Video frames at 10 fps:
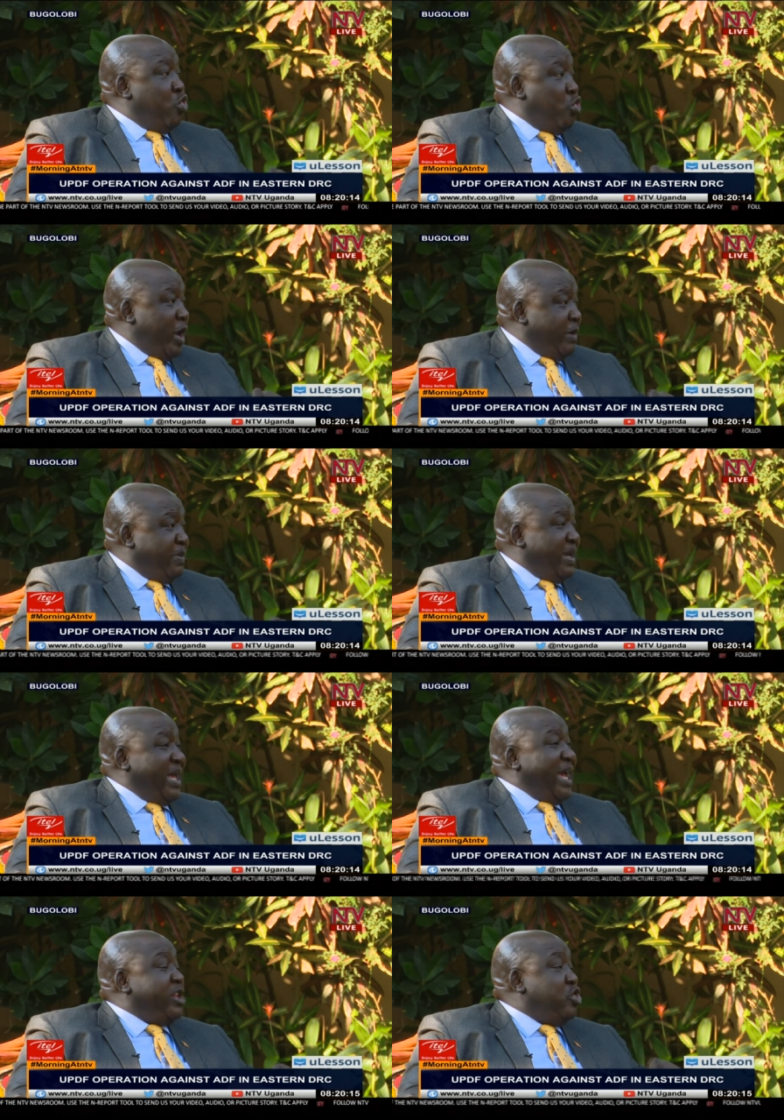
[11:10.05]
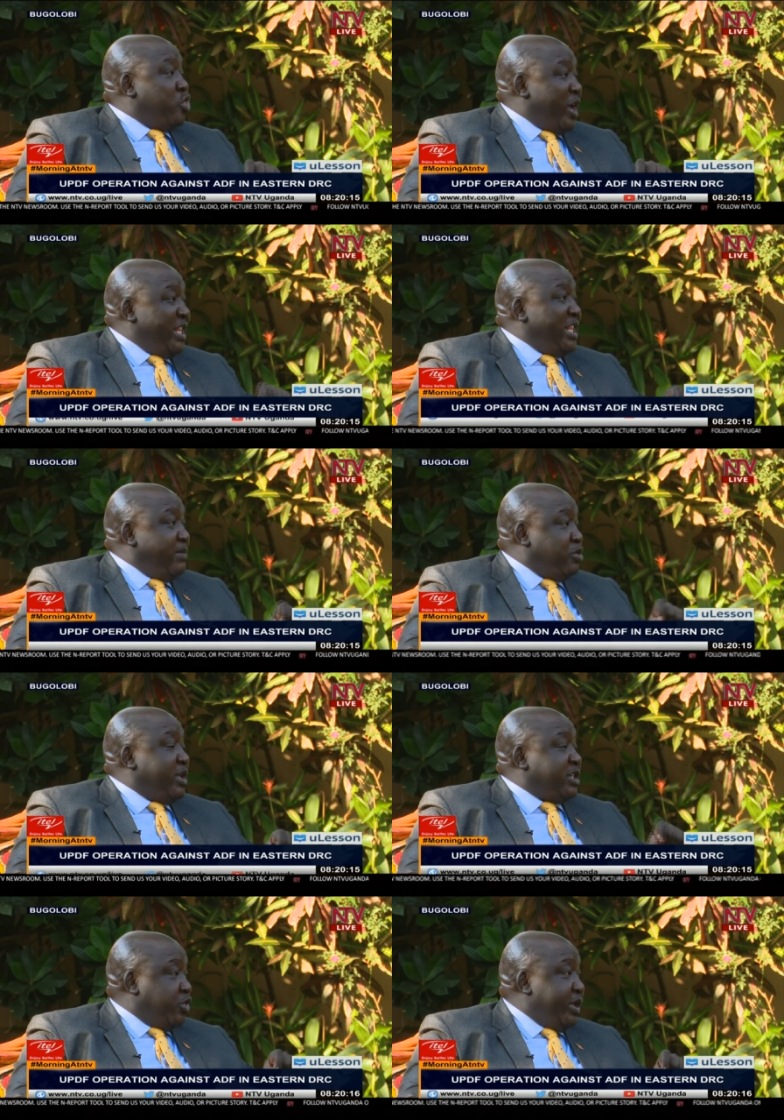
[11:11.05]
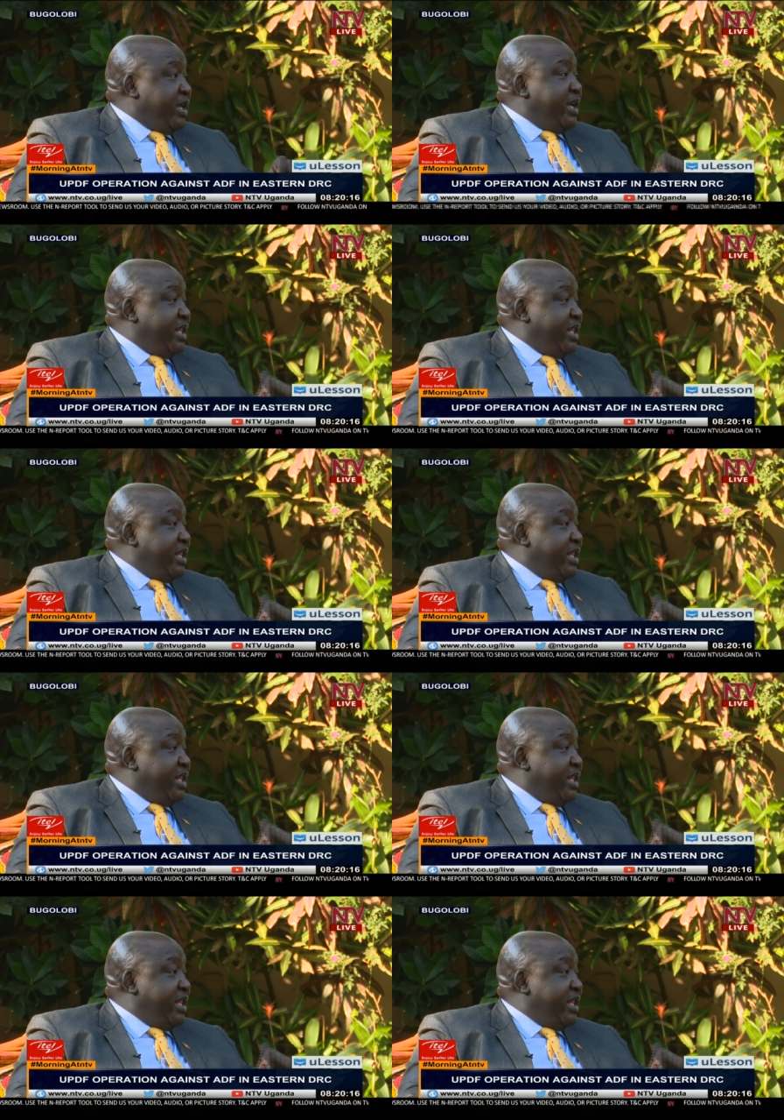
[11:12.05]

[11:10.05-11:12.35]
wipe, and grind them to the soil